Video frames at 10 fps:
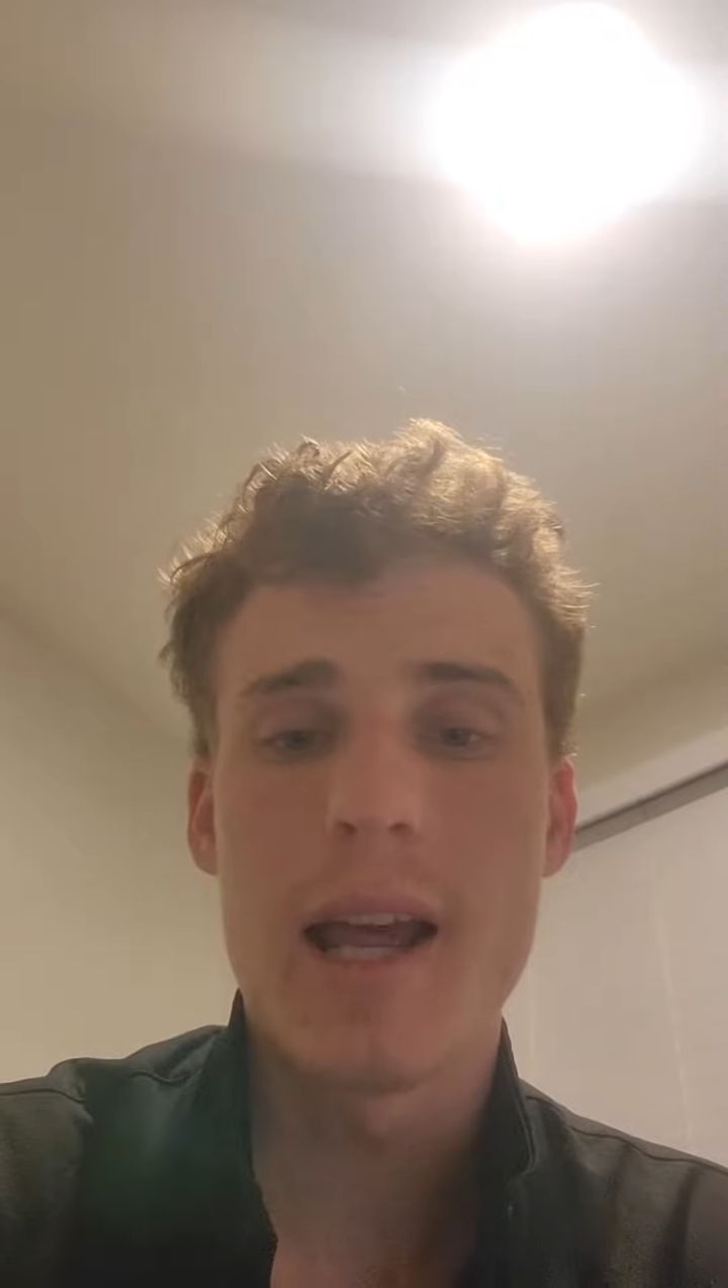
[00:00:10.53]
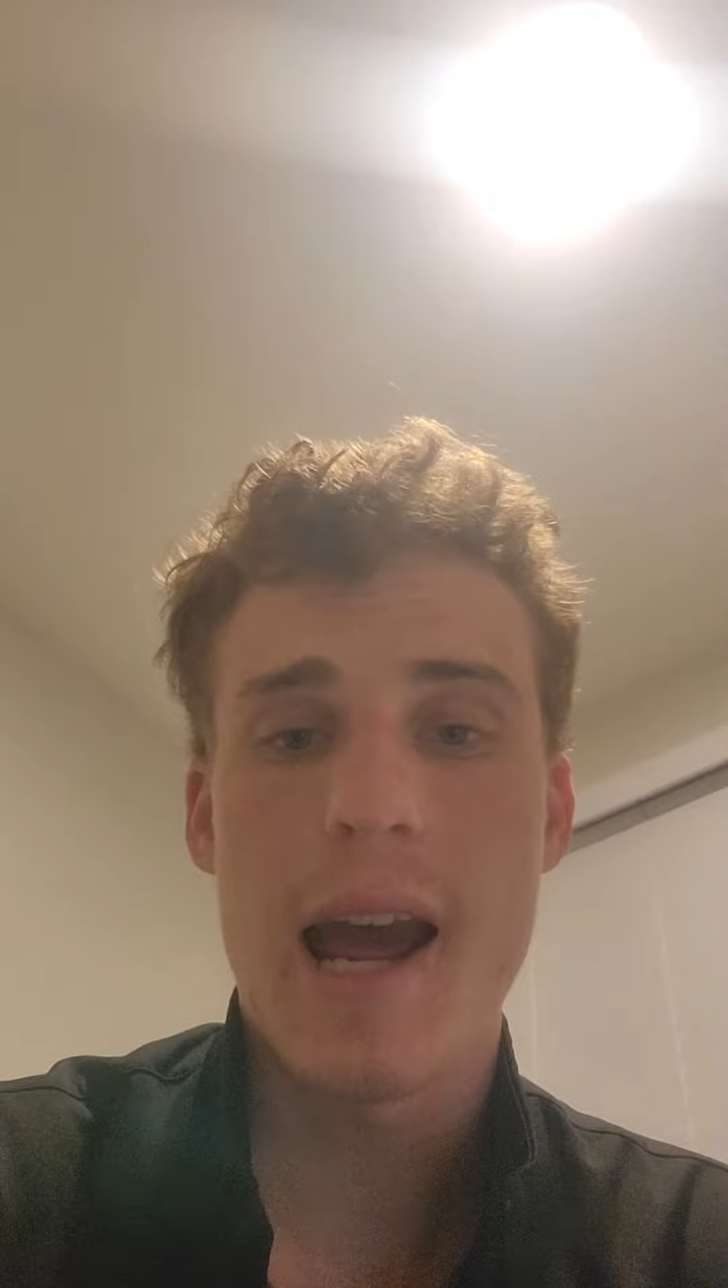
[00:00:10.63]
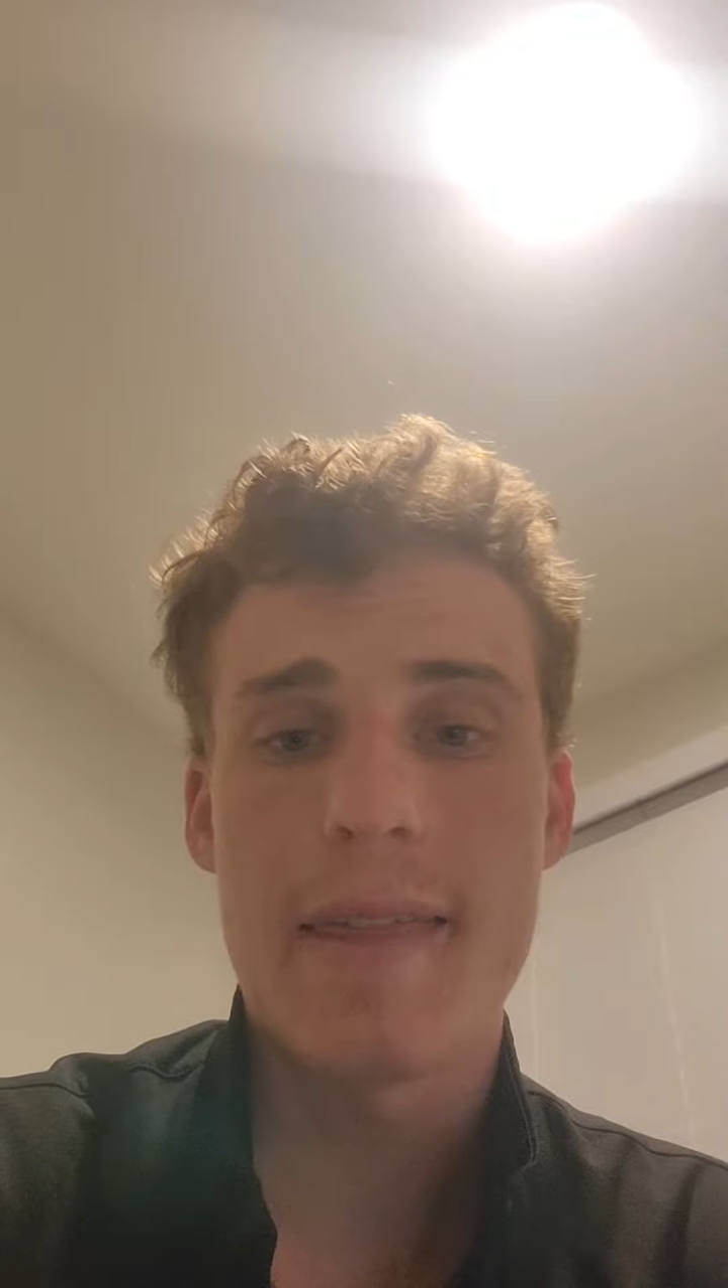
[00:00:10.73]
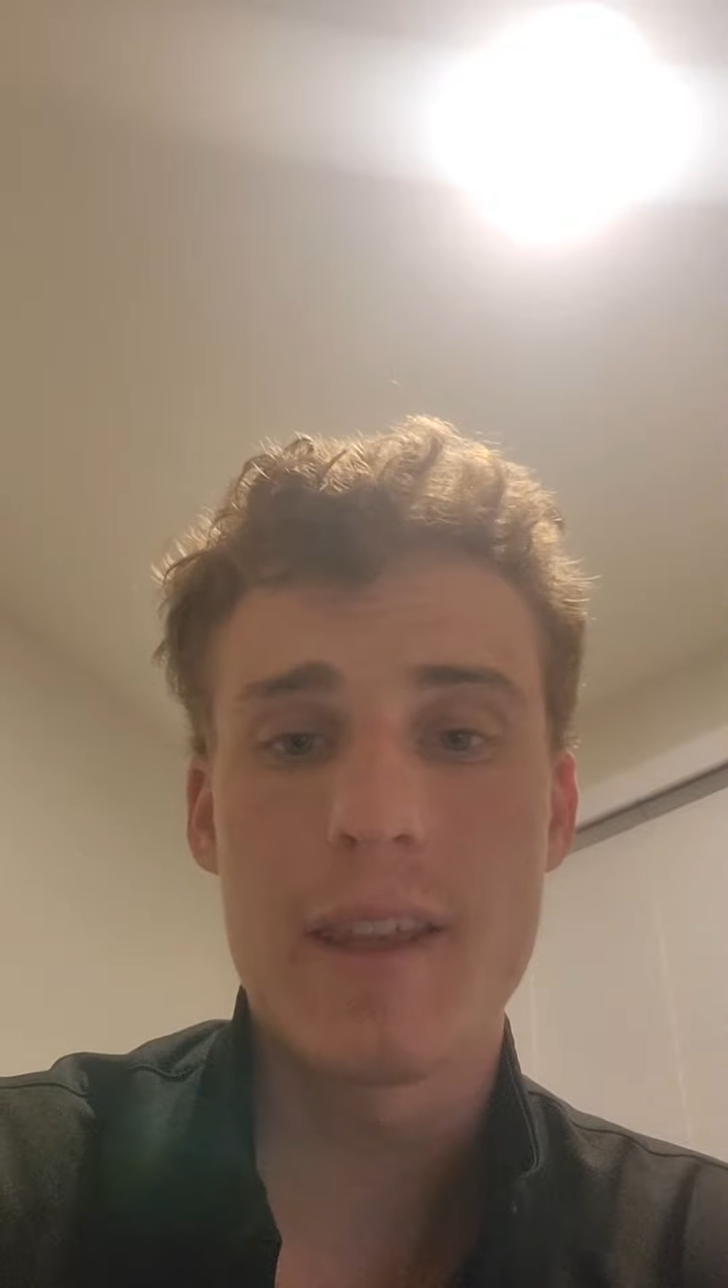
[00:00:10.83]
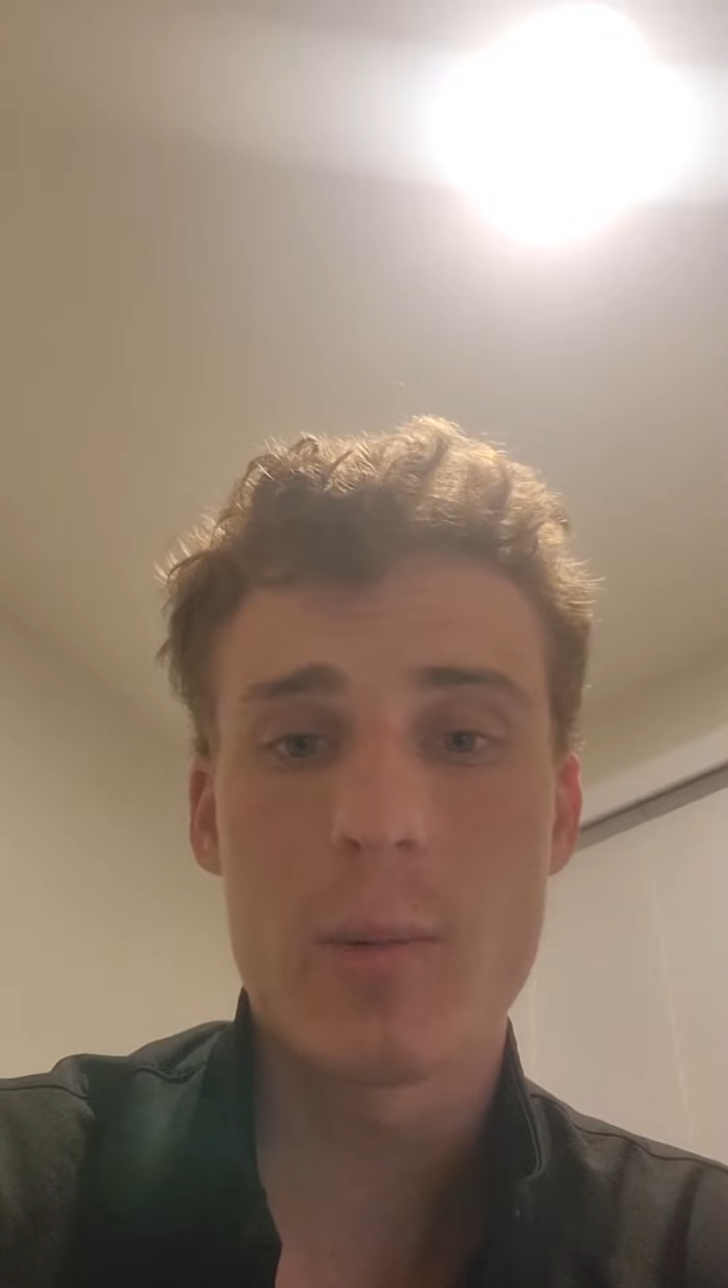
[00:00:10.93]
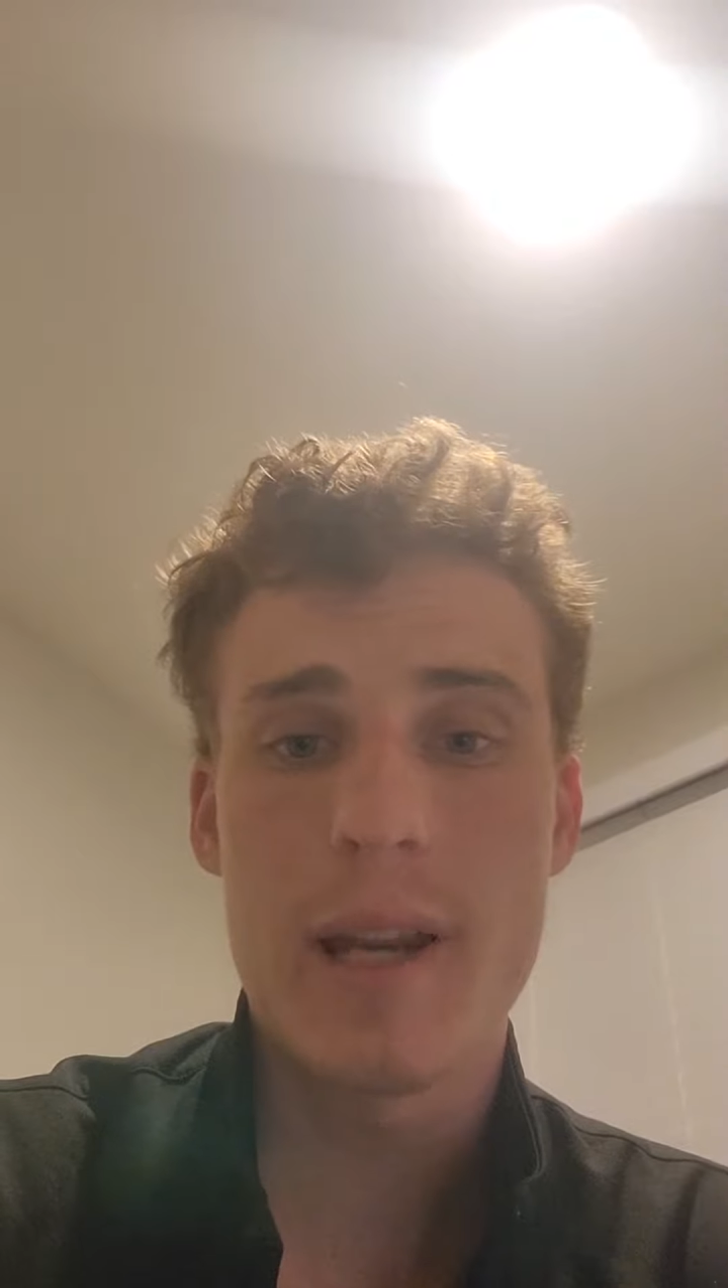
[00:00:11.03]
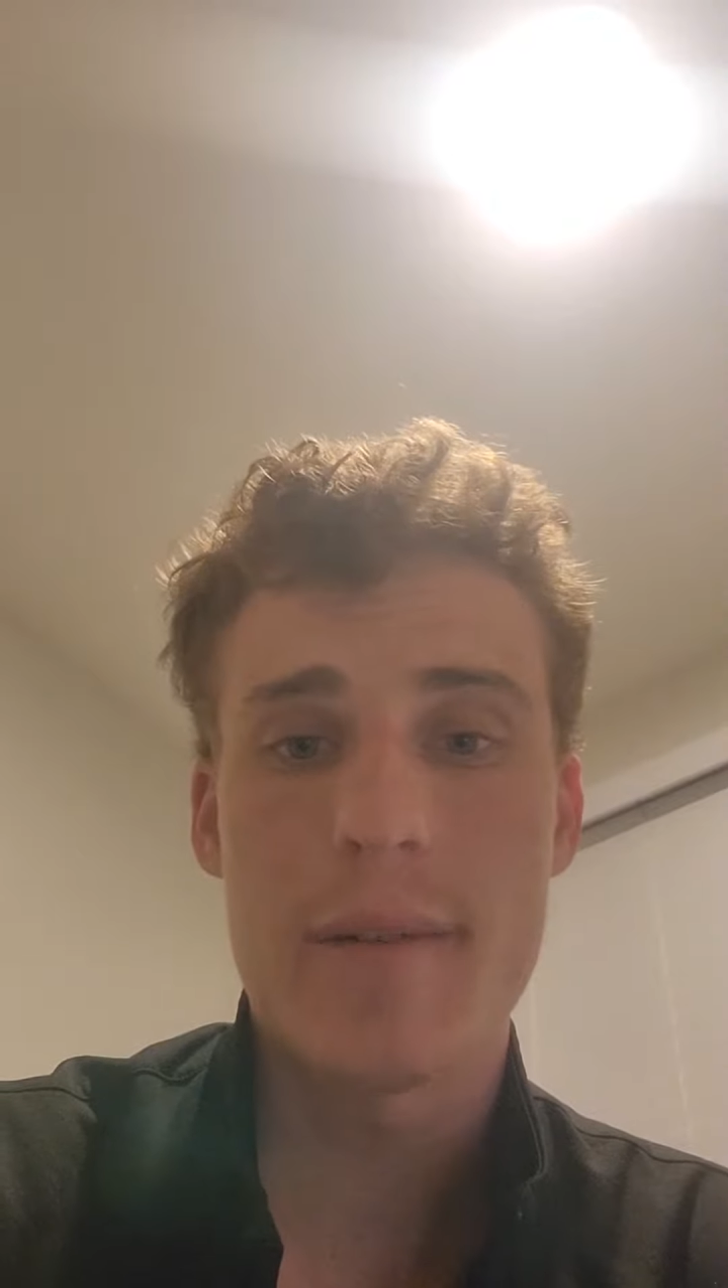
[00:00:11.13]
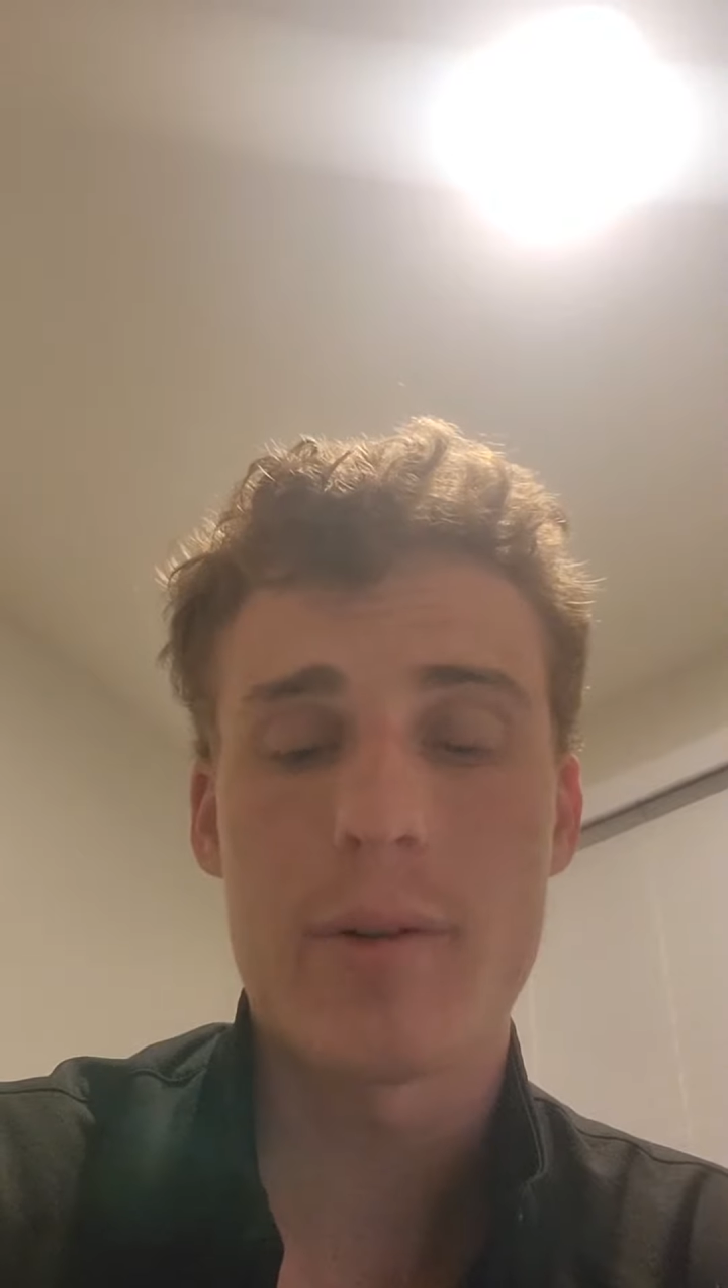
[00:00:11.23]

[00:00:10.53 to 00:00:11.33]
I think we have